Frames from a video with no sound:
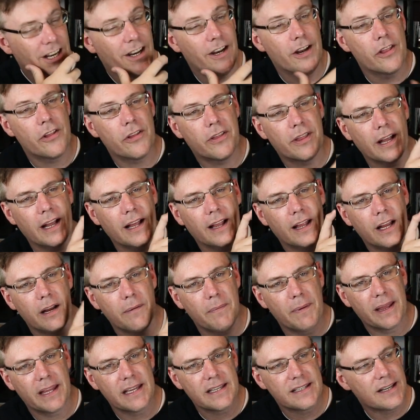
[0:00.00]
Another thing I like
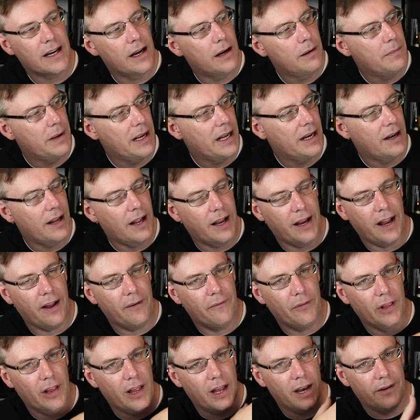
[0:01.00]
about this Iron Man, I
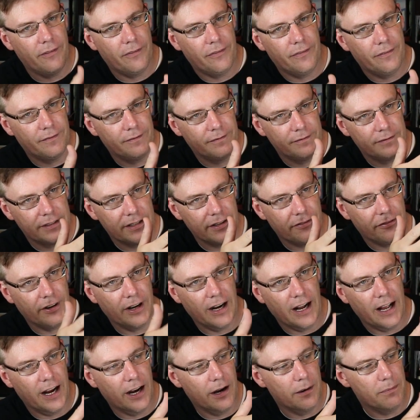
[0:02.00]
have a lot of
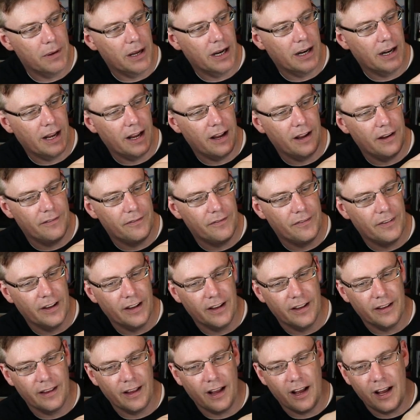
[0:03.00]
different Iron Man. I have
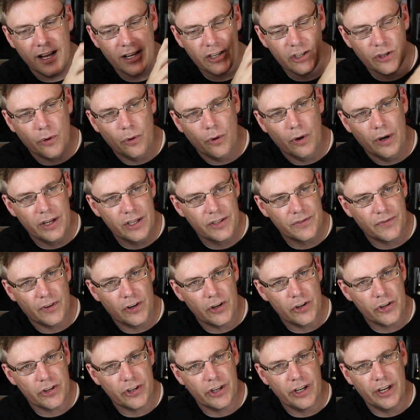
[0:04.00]
the Hot Toys
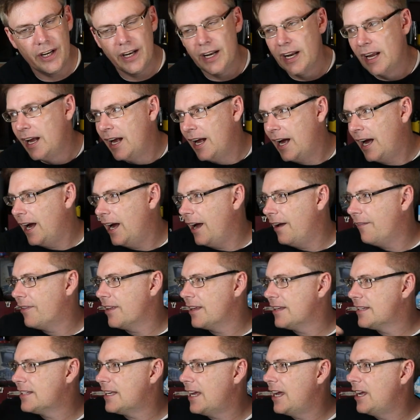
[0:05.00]
version, I have
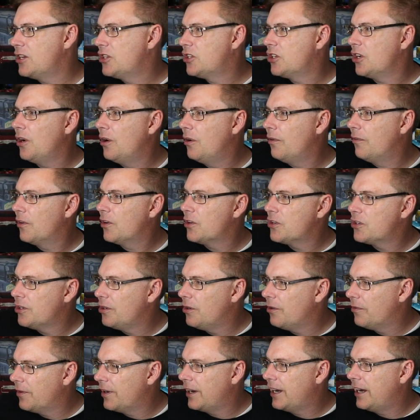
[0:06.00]
the Sideshow version
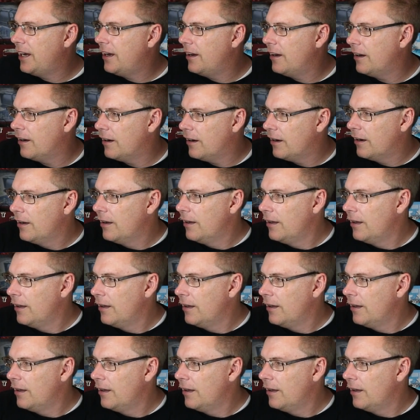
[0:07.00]
over here.